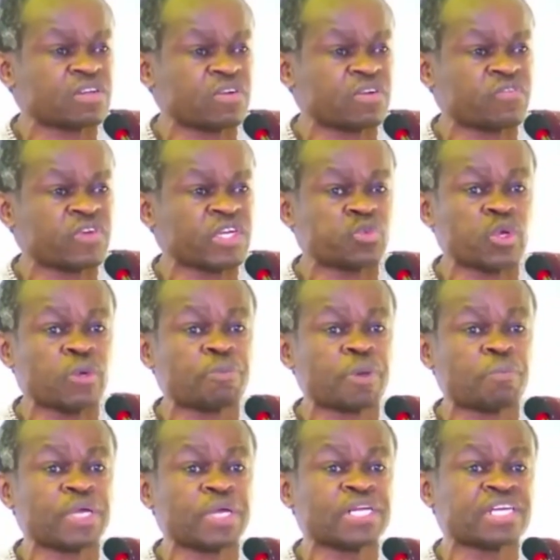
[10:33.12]
or
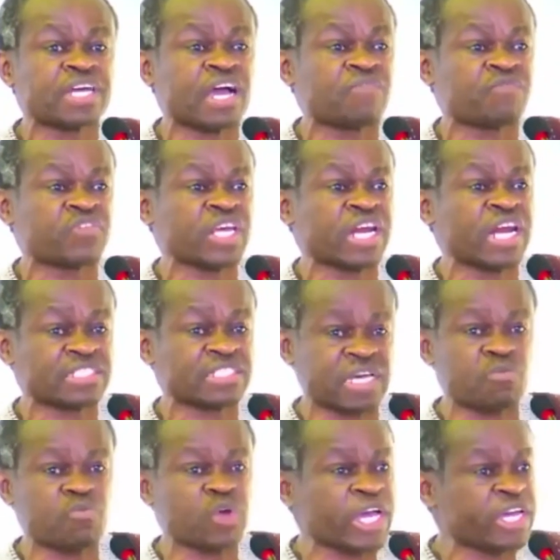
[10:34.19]
building something
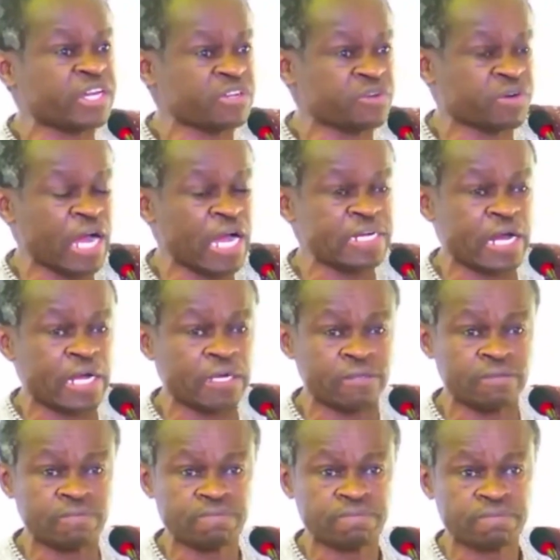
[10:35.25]
somewhere in Nairobi.
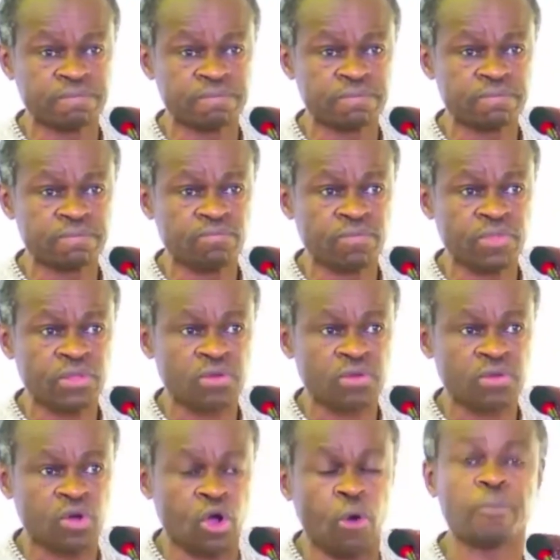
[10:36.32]
So they go
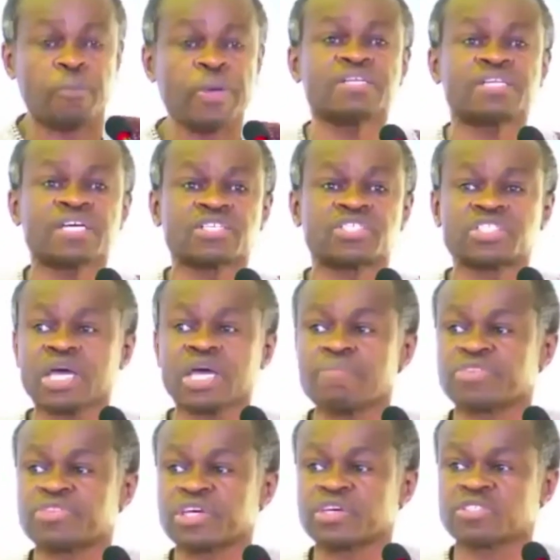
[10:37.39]
directly. So
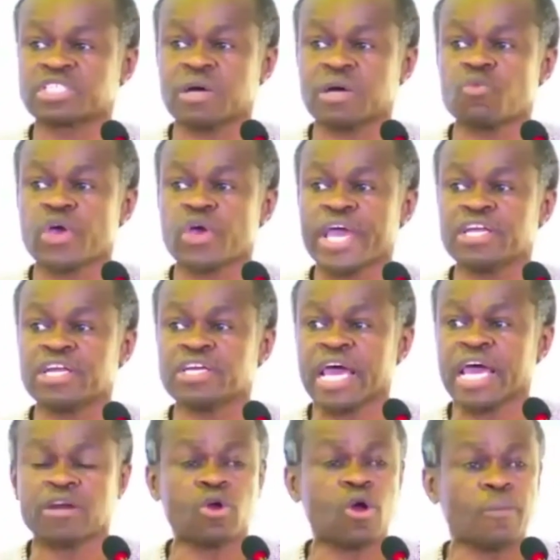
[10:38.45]
we must also
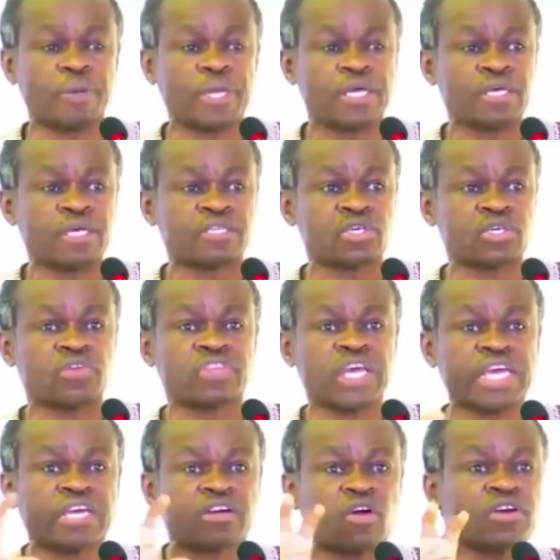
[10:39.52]
ensure that we
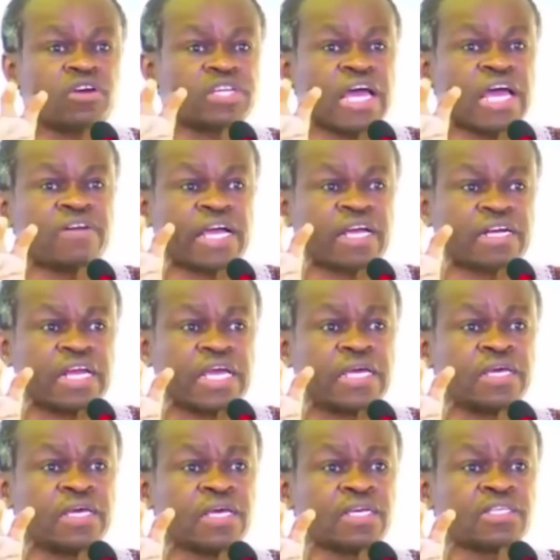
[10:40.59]
improve
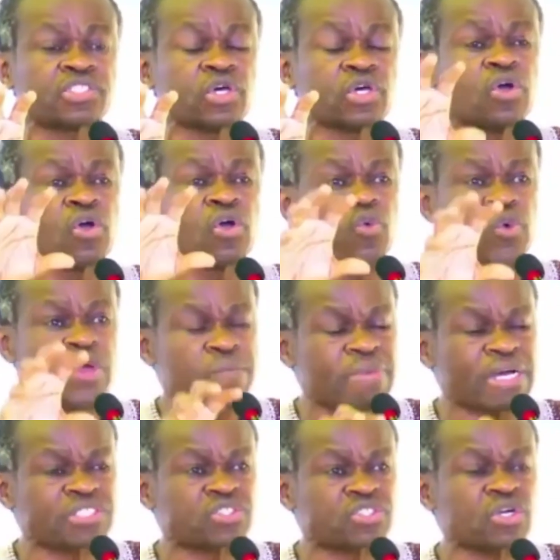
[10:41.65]
efficient
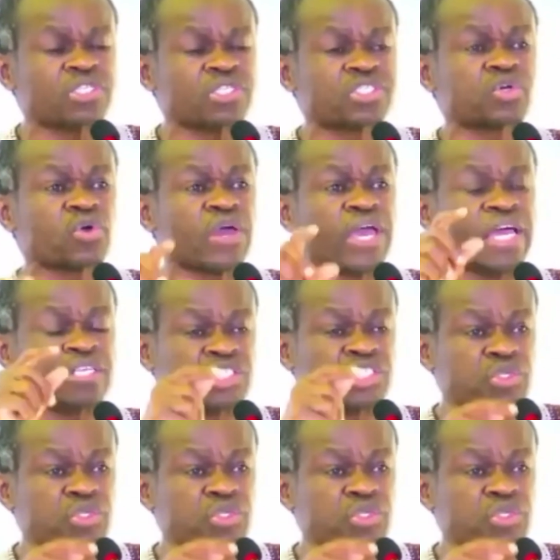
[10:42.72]
utilization of funds.